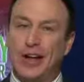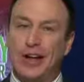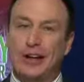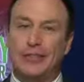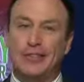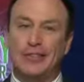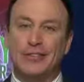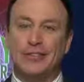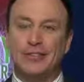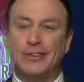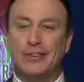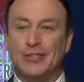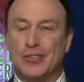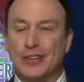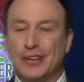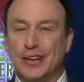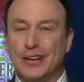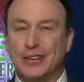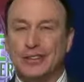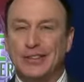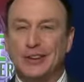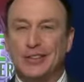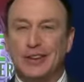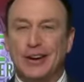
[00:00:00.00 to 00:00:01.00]
a lot of uncertainty
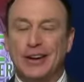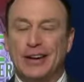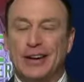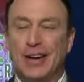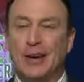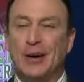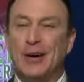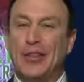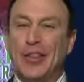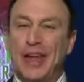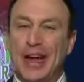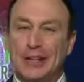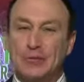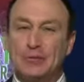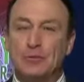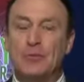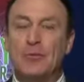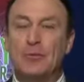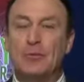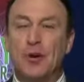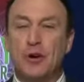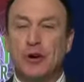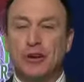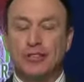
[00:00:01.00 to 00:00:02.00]
out there right now, and that's what
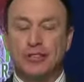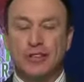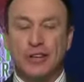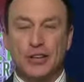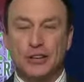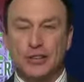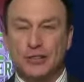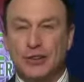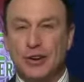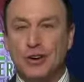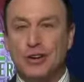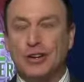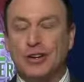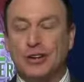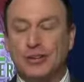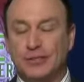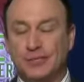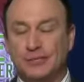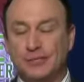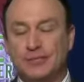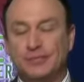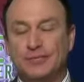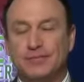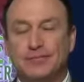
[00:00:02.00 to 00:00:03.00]
the market's going to trade on.
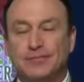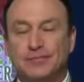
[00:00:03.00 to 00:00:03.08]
